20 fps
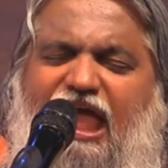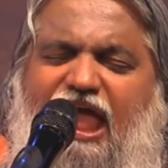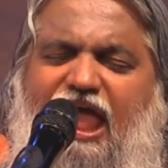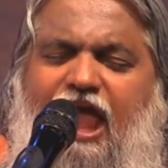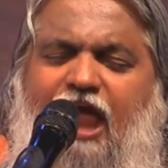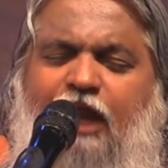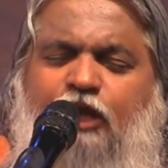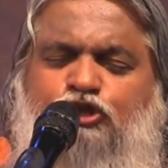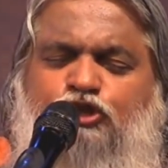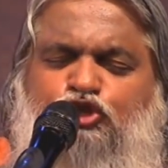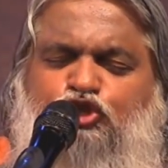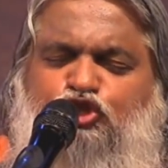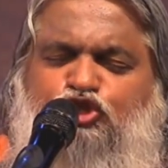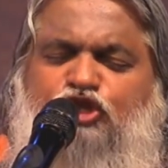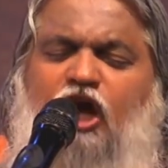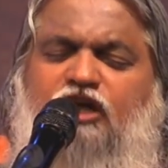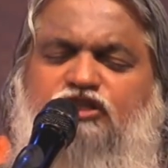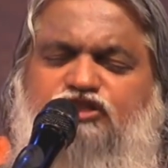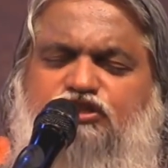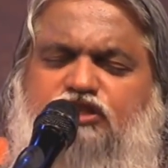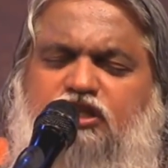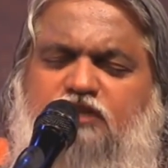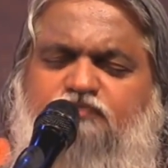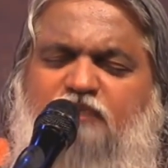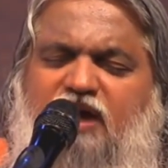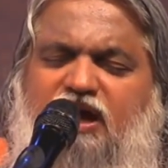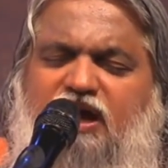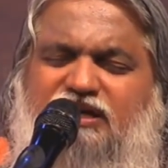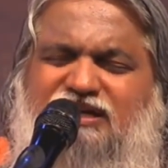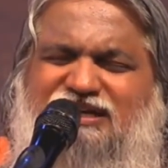
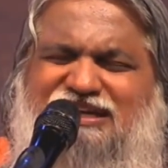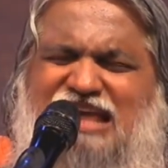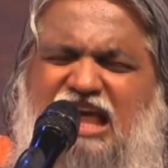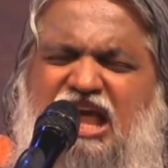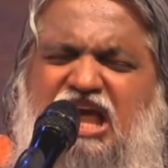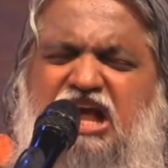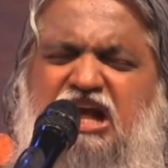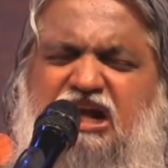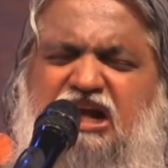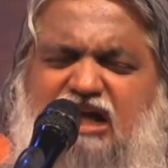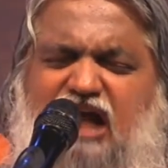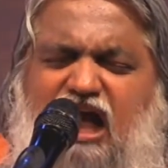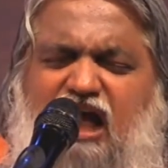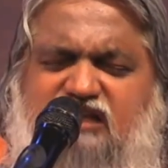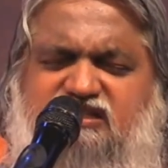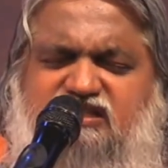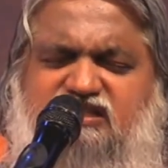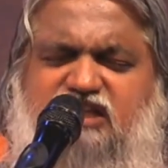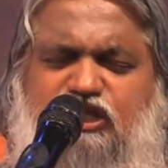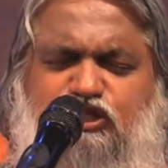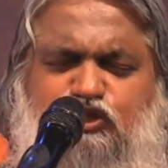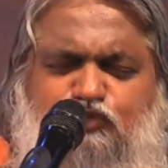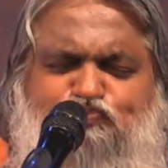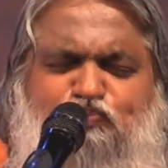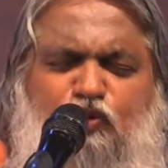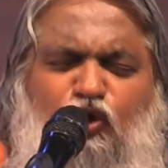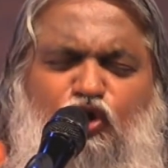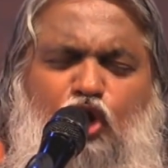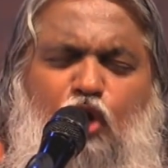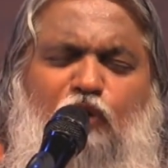enchantment, curses
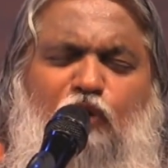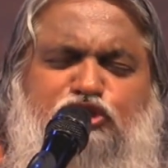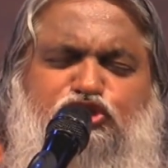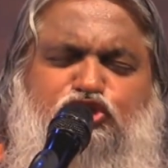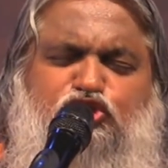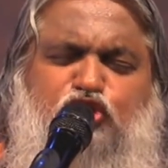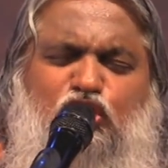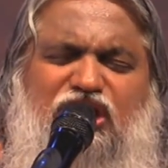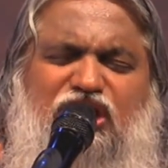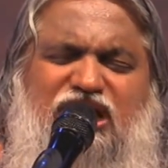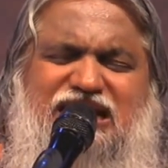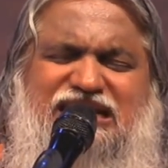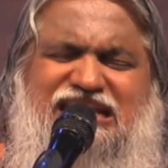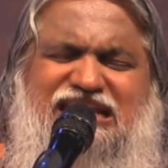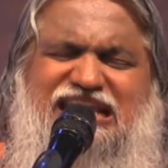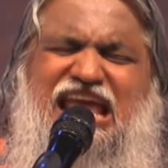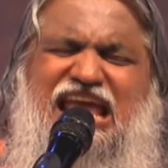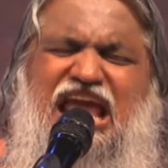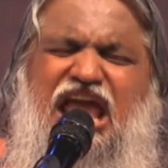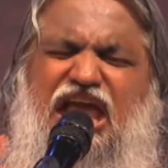put over children,